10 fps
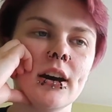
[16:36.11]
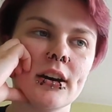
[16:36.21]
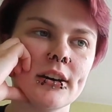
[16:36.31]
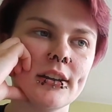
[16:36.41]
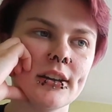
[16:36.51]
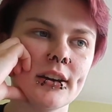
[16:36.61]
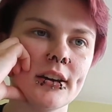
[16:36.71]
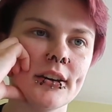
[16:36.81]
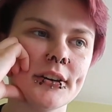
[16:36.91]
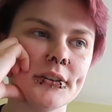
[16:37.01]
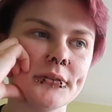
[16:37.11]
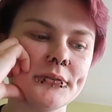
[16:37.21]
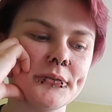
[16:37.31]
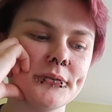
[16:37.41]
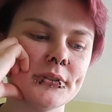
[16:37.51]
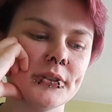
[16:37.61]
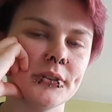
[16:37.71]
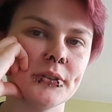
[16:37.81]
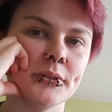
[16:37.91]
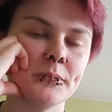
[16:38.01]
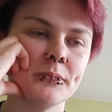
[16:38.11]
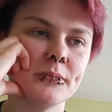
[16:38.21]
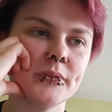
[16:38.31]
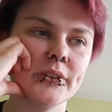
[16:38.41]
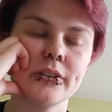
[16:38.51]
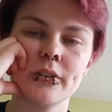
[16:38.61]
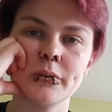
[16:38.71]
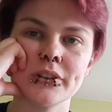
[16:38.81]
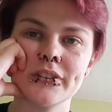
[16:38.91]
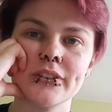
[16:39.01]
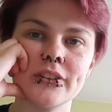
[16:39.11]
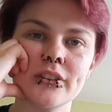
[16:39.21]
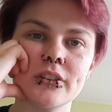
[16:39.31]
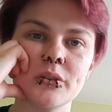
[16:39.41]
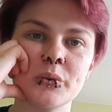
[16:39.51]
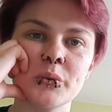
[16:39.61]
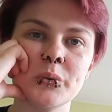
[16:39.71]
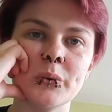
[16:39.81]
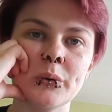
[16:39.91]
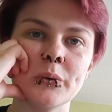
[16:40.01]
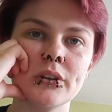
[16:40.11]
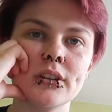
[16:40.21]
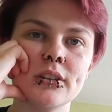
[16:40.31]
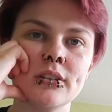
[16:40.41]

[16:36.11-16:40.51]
I have an older sister who